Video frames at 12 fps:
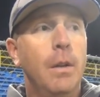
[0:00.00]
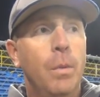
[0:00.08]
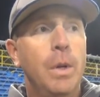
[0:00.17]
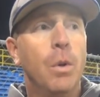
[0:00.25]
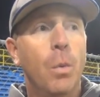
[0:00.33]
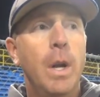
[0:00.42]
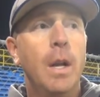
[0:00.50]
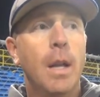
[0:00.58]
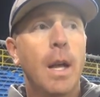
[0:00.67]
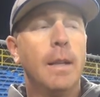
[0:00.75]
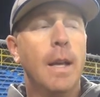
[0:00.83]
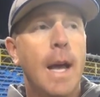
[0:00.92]
when you're winning
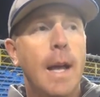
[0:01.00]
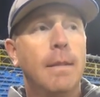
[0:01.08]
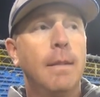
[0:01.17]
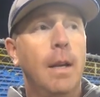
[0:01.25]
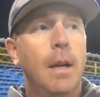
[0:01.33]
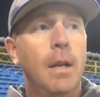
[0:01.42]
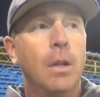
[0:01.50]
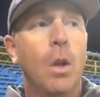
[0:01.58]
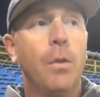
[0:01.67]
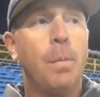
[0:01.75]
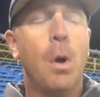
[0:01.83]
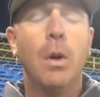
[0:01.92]
like that in
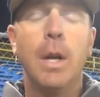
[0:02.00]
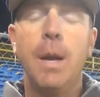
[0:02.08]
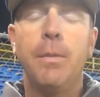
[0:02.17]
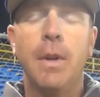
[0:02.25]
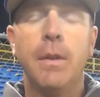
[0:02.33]
close ball games,